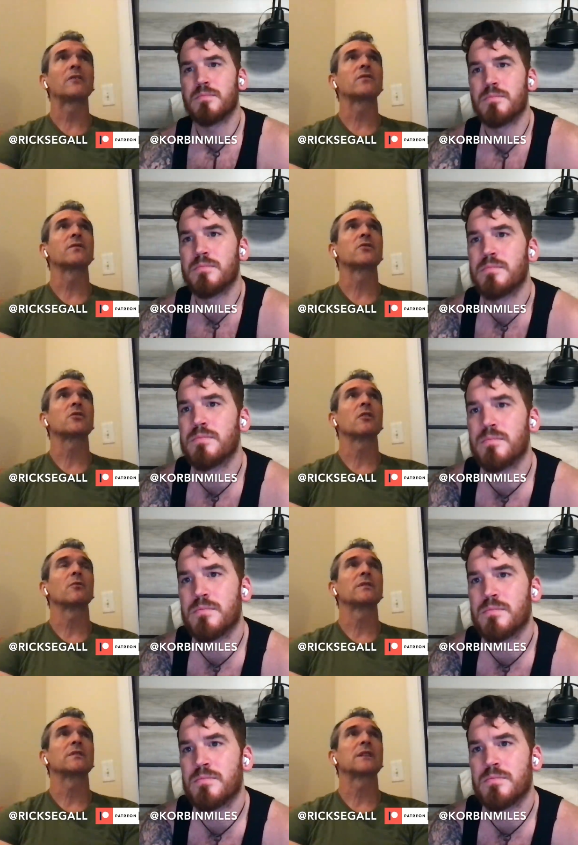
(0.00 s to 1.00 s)
Speaker 1: much of the
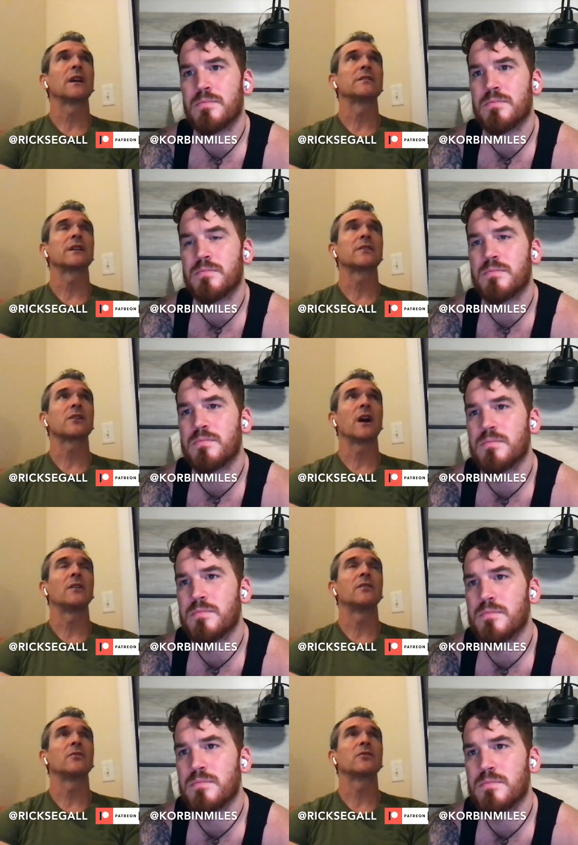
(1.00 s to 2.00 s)
show was done
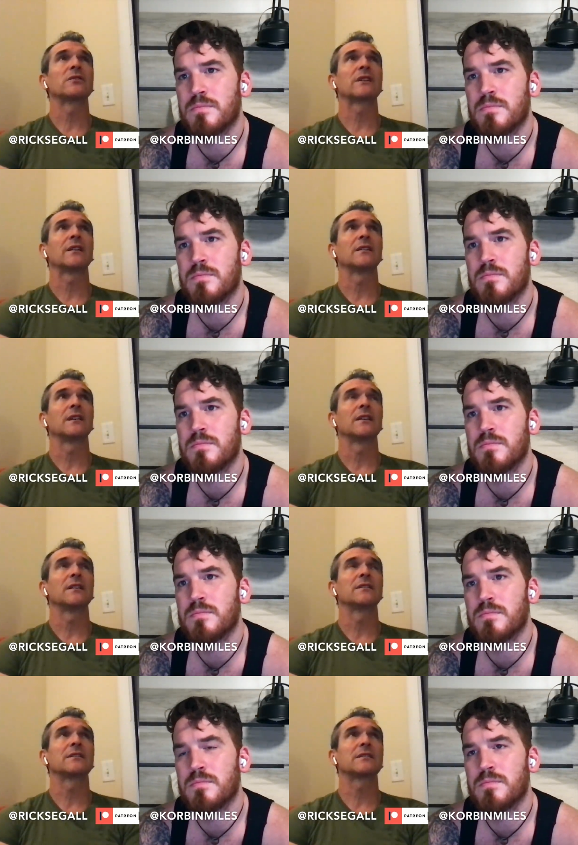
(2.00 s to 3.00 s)
such
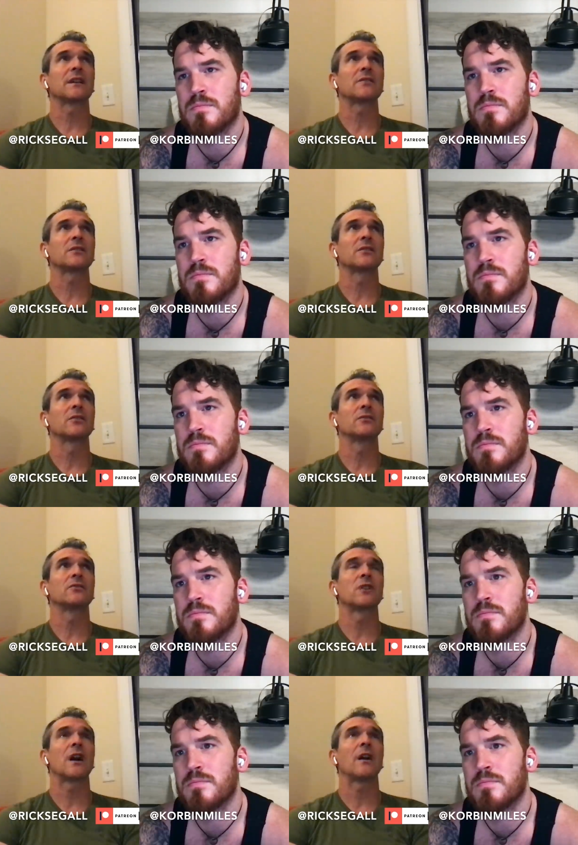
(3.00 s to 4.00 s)
understated. They did such a
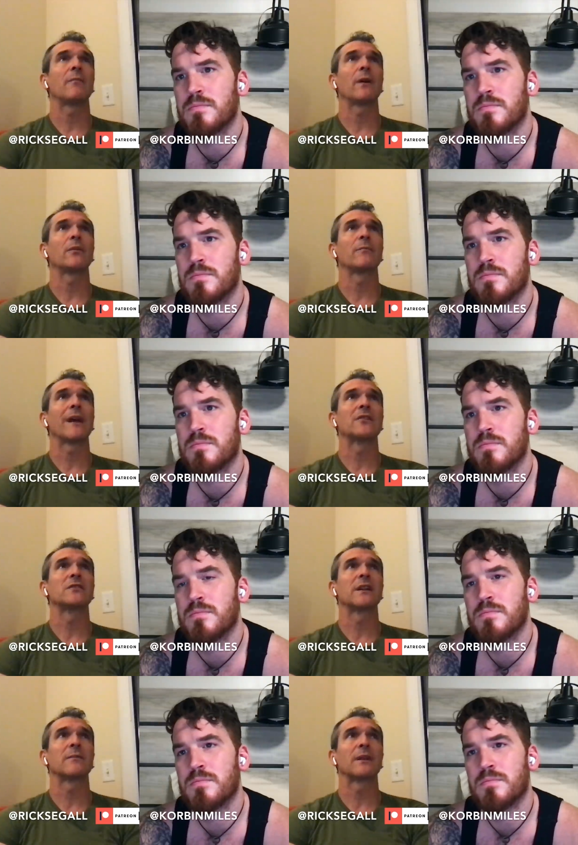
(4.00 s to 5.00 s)
good job. I would
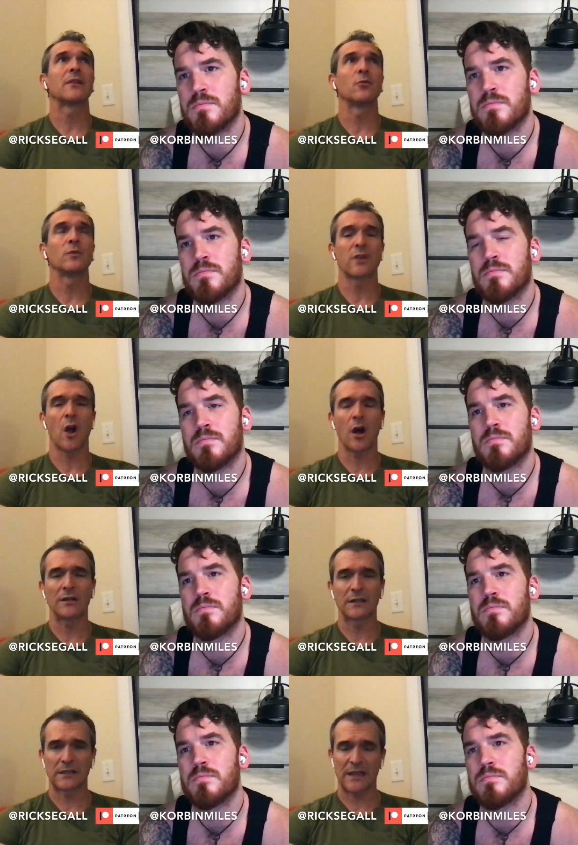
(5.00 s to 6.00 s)
imagine anybody who
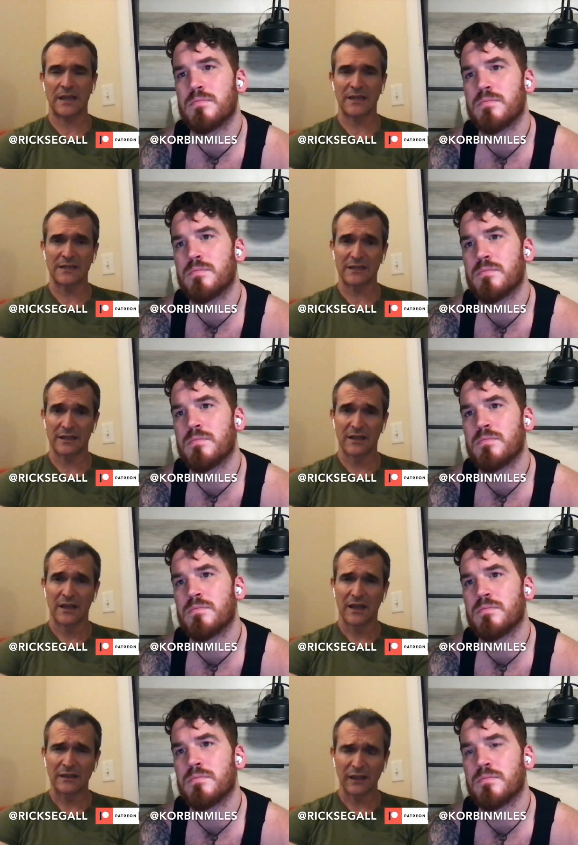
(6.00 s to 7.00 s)
was on this
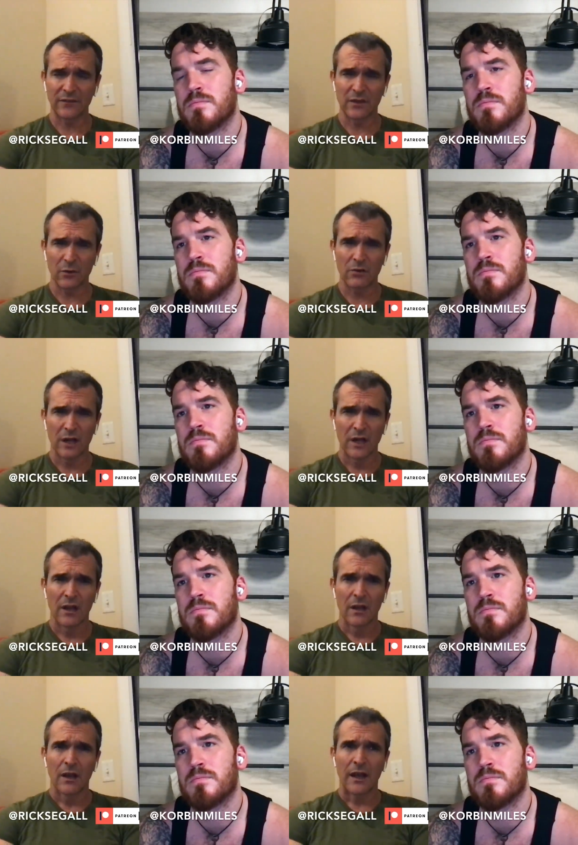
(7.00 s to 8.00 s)
case, I'd love to
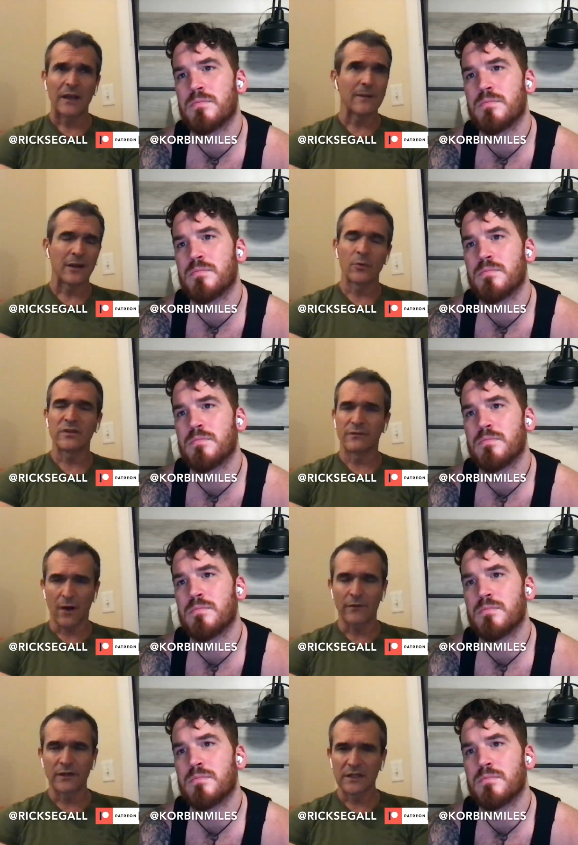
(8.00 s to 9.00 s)
know anybody who
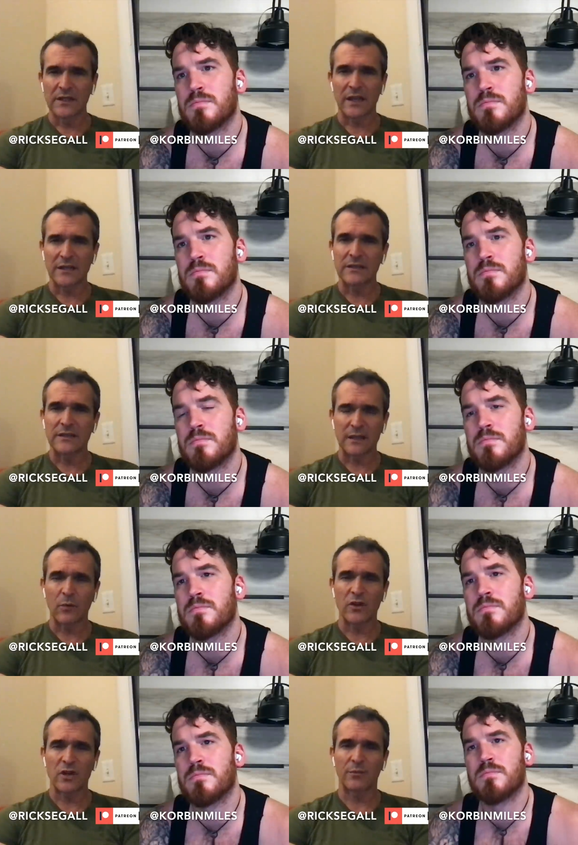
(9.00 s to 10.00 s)
was involved in this case
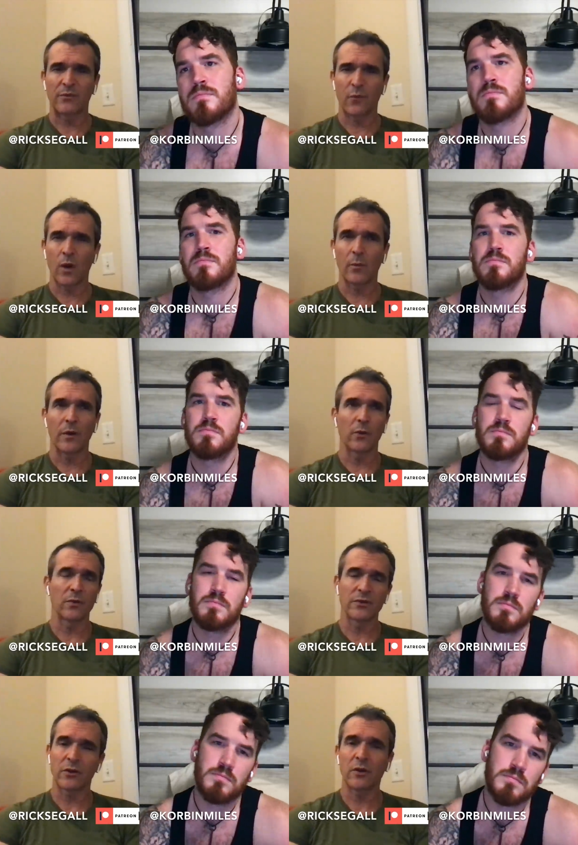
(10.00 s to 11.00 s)
in some way, shape, or form,
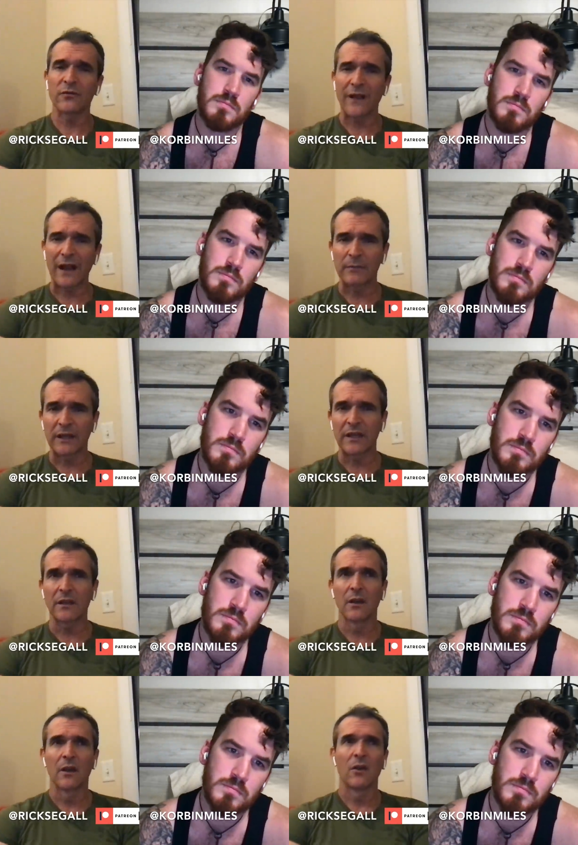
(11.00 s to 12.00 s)
whether it was her
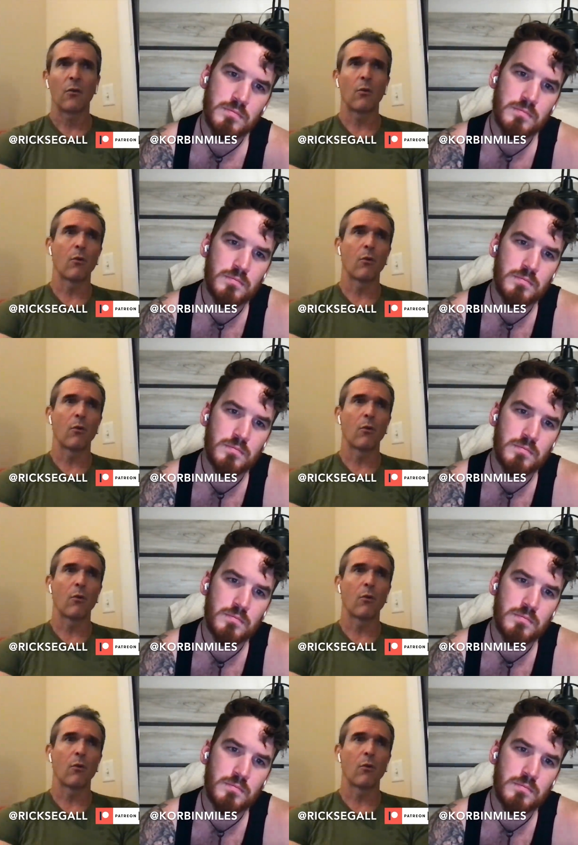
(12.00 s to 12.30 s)
family